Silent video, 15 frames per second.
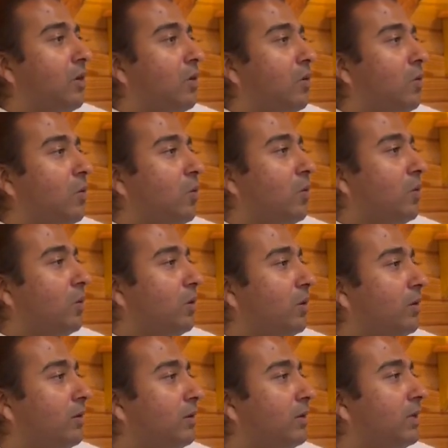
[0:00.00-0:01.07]

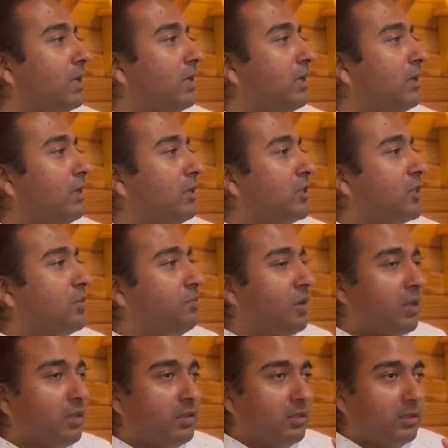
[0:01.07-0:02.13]
or the
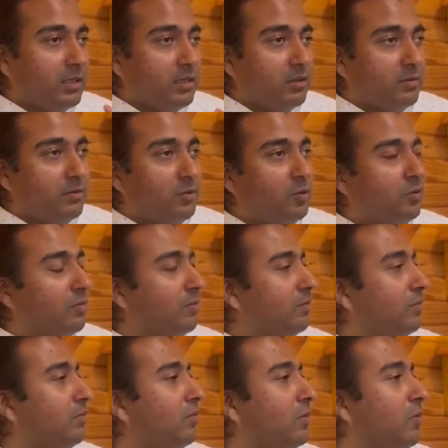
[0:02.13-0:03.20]
smell in the room
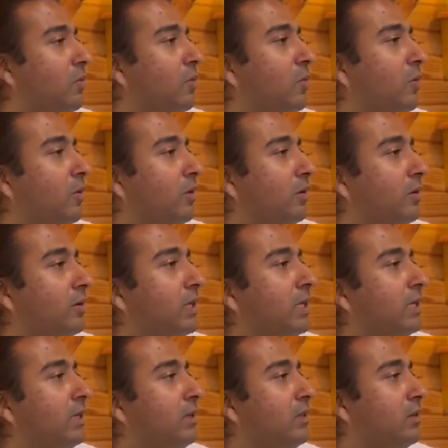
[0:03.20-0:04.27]
or
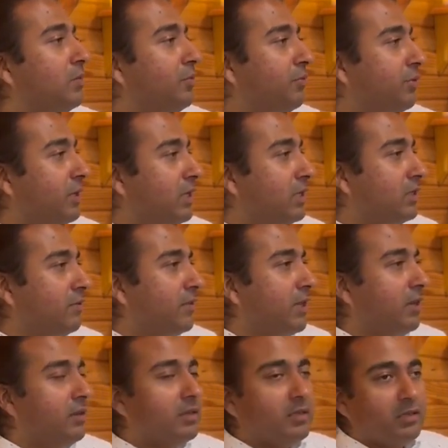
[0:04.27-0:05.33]
the breeze of the
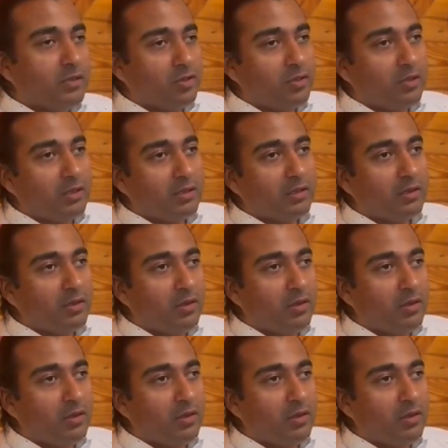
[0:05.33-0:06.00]
air conditioning.